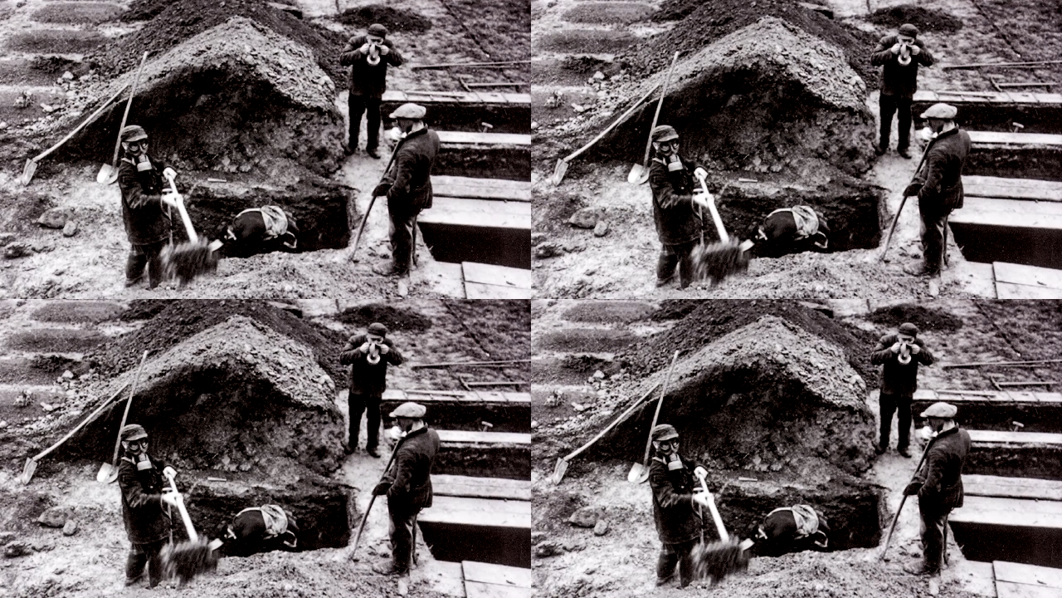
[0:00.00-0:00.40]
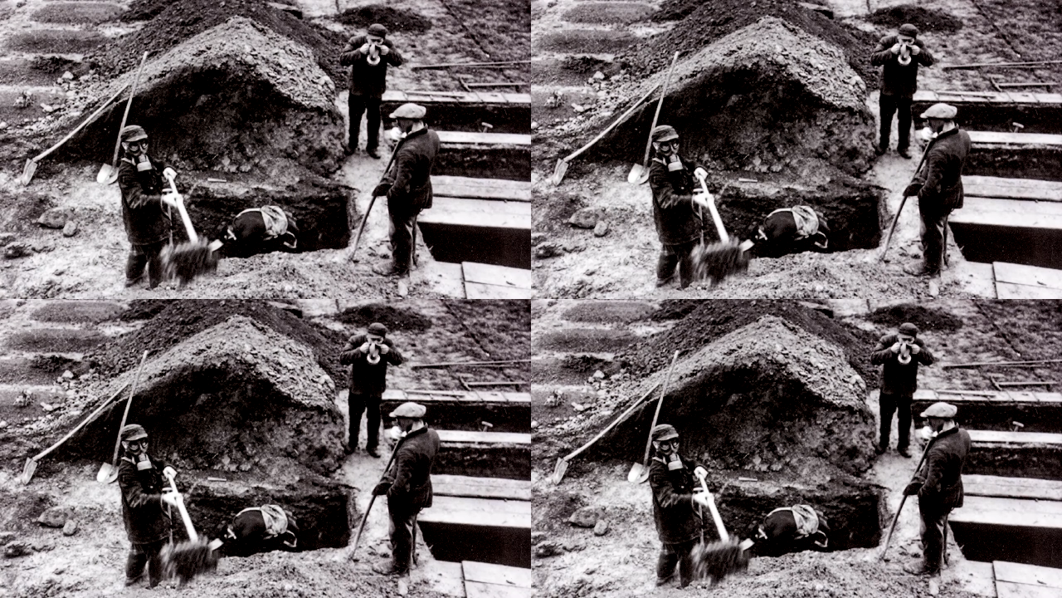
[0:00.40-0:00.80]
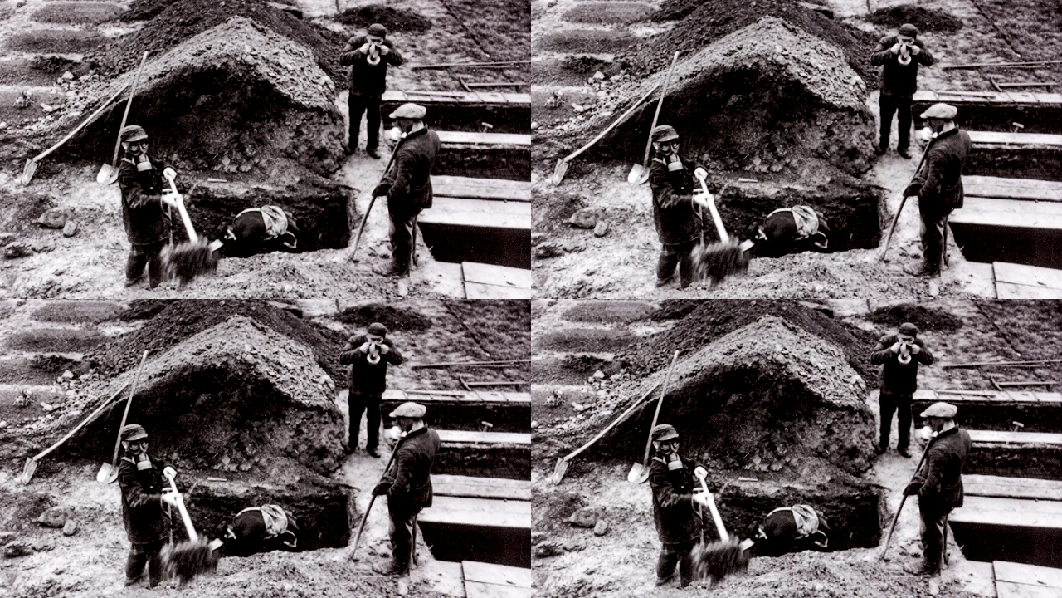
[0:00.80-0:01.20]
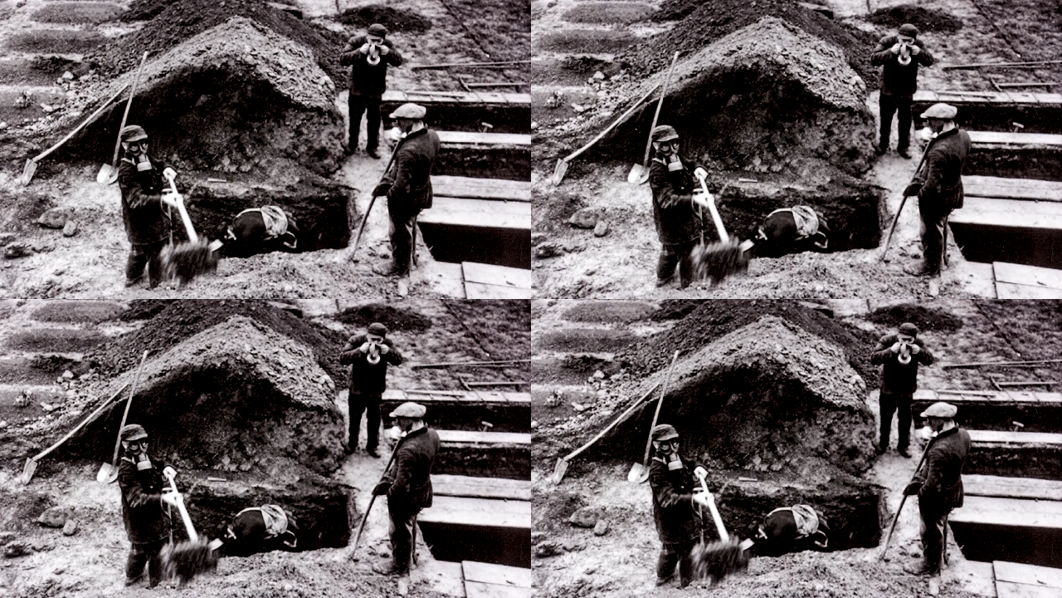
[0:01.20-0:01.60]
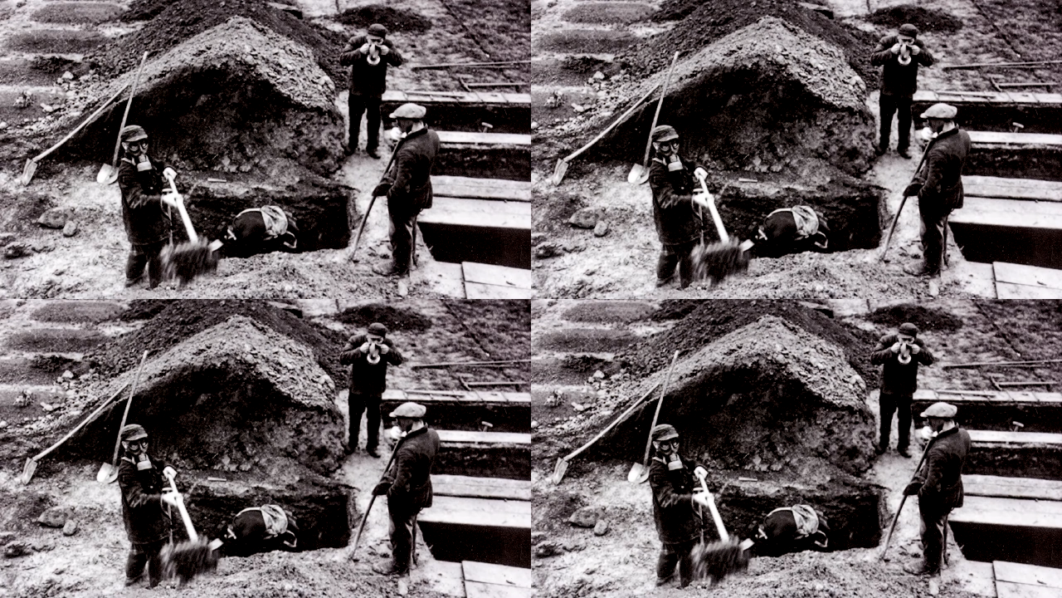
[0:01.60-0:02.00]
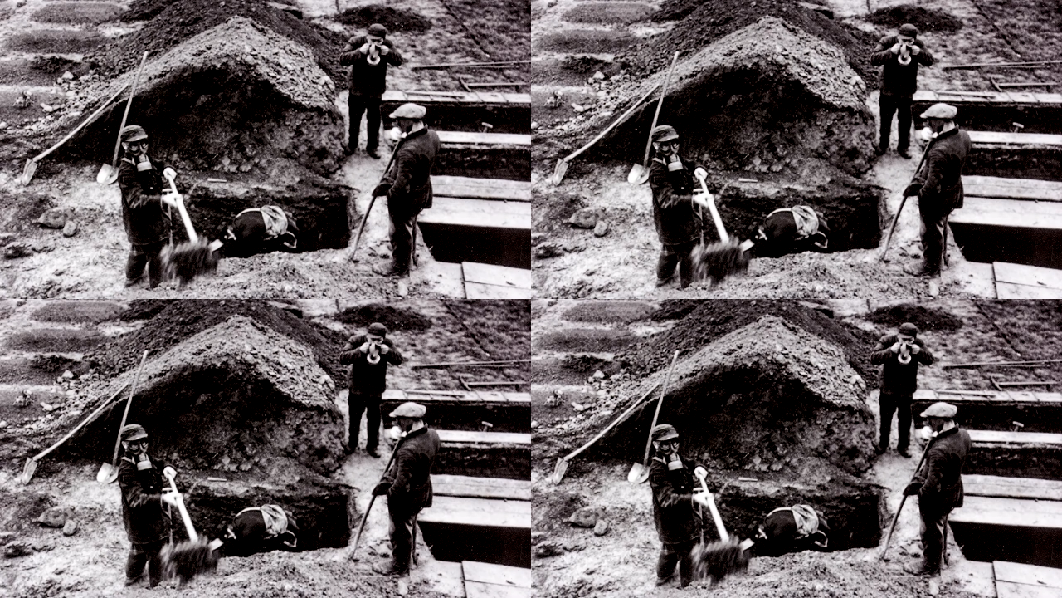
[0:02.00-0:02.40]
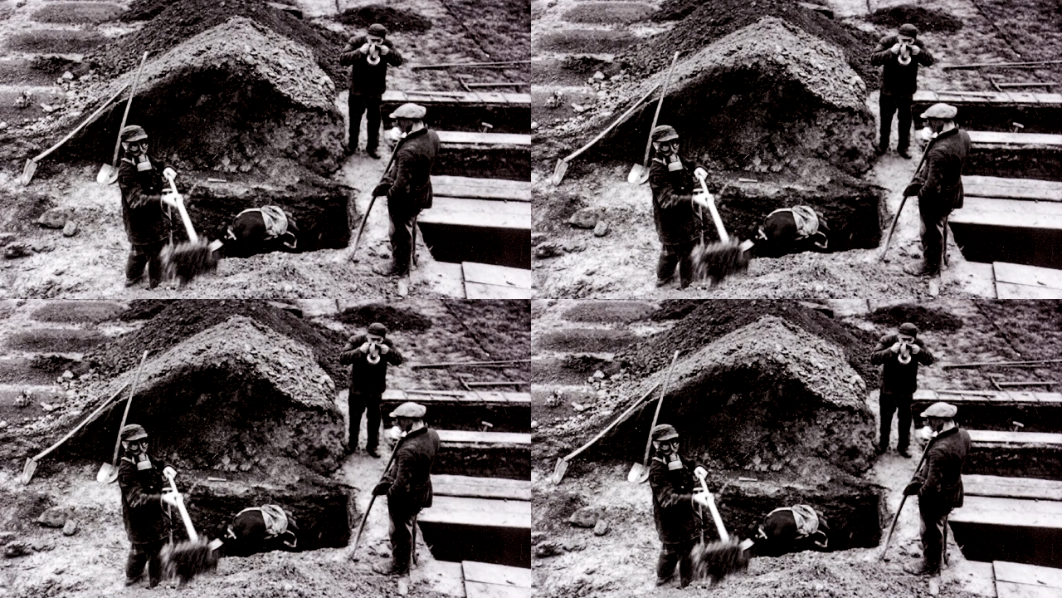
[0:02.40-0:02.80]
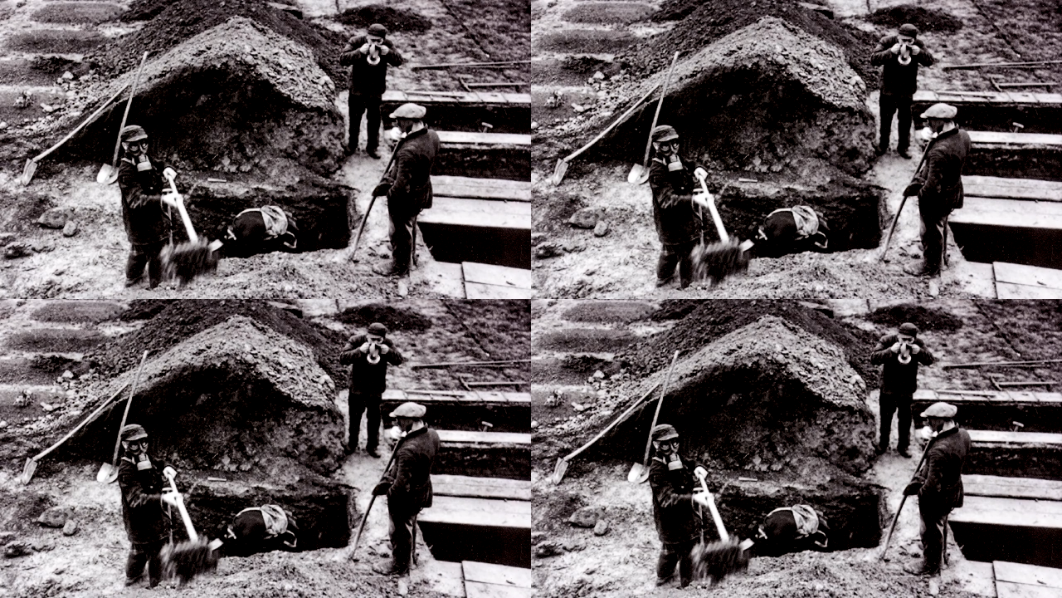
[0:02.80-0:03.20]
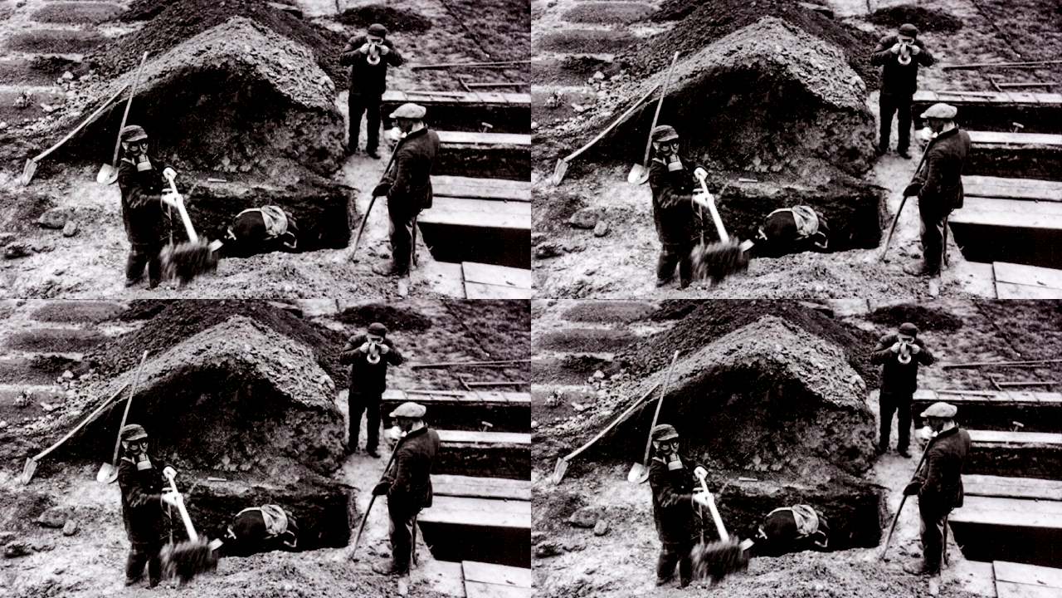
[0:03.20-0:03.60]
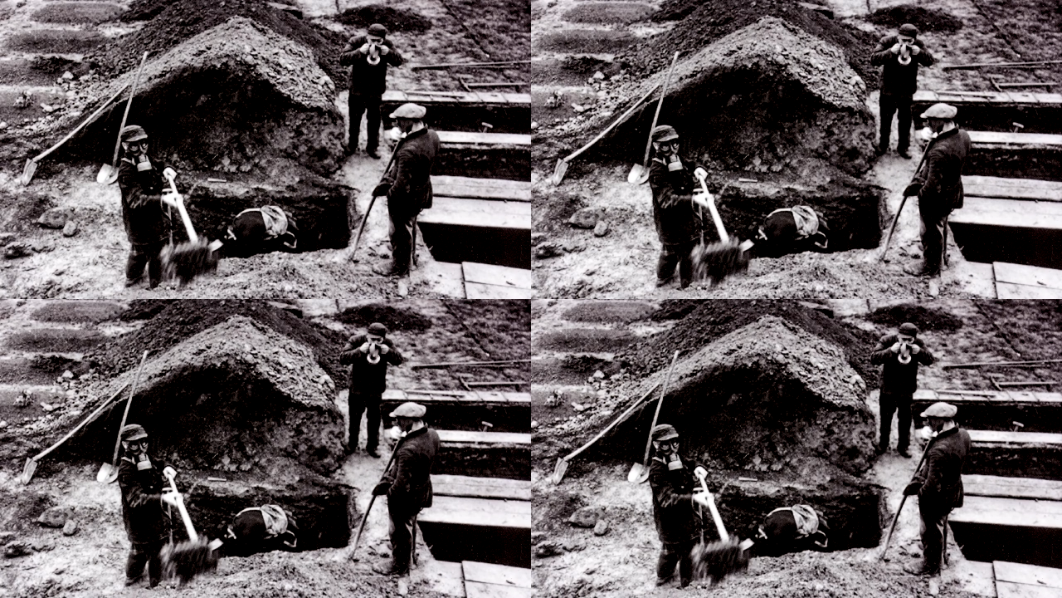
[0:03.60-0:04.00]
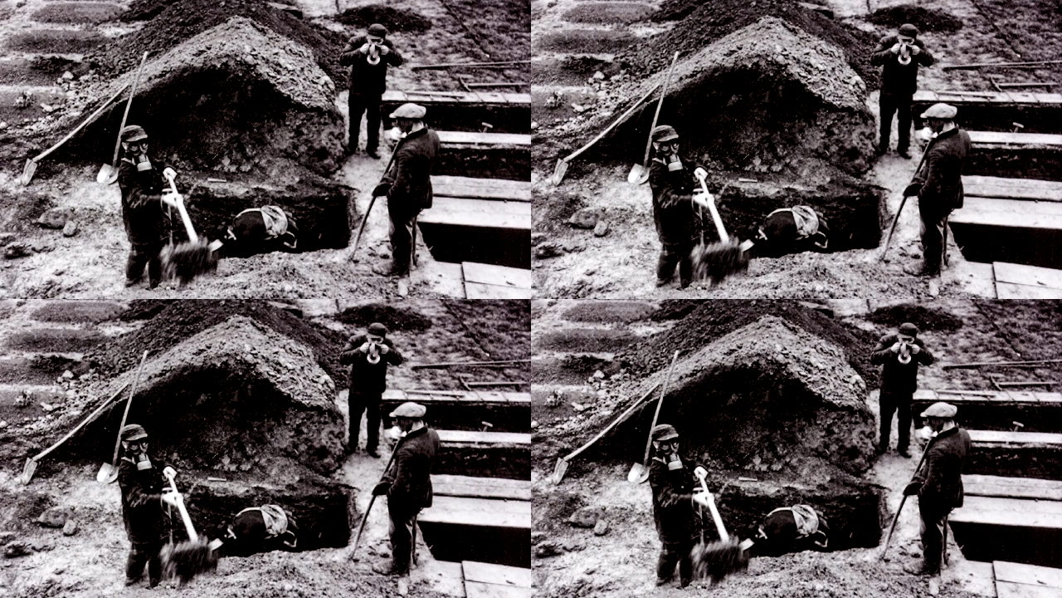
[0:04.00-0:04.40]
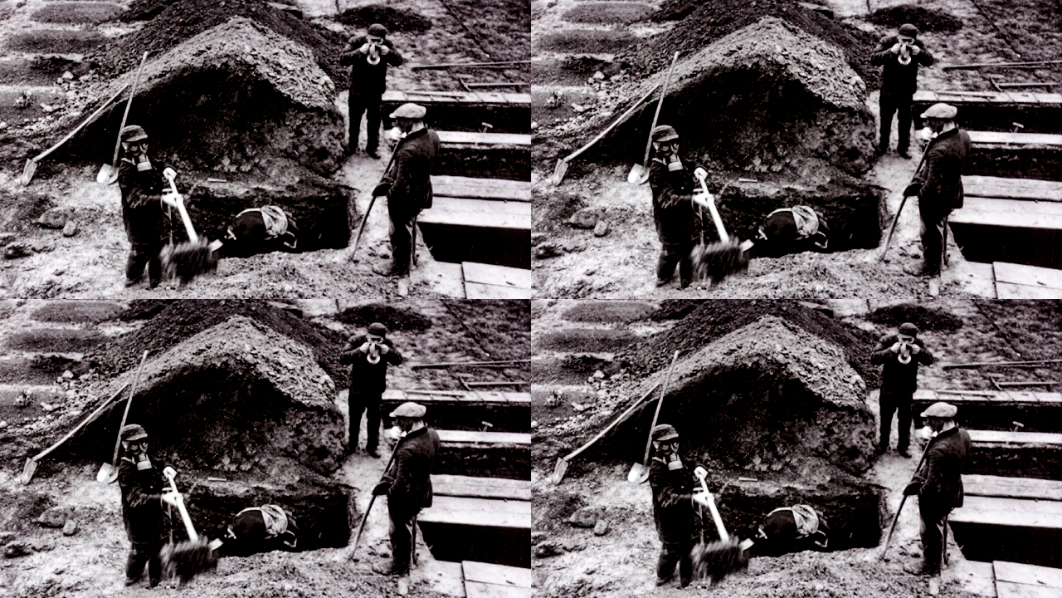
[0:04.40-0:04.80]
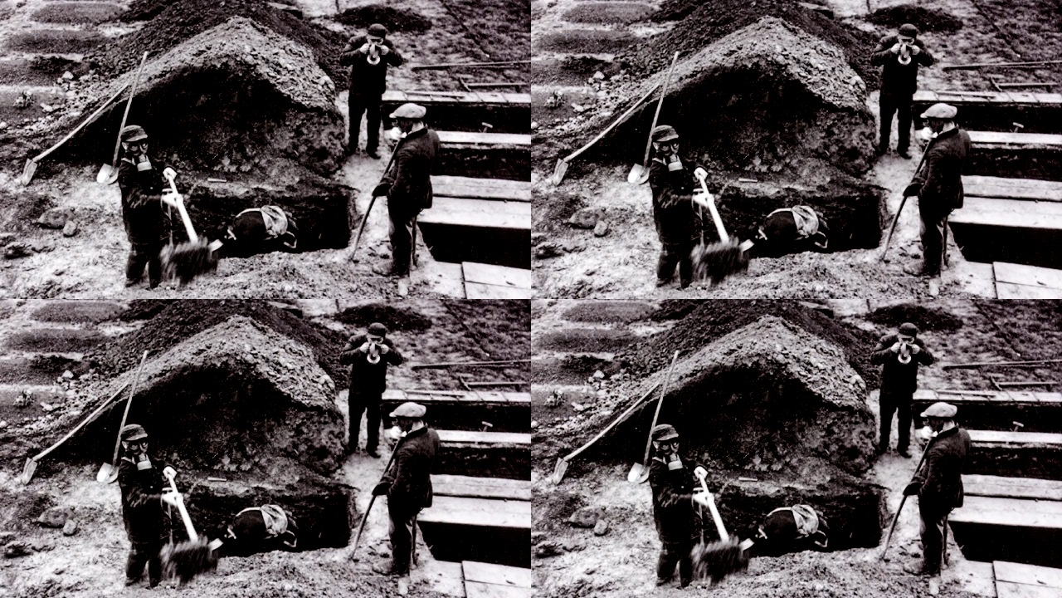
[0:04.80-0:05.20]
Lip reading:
No face is visible, so there are no lips to read.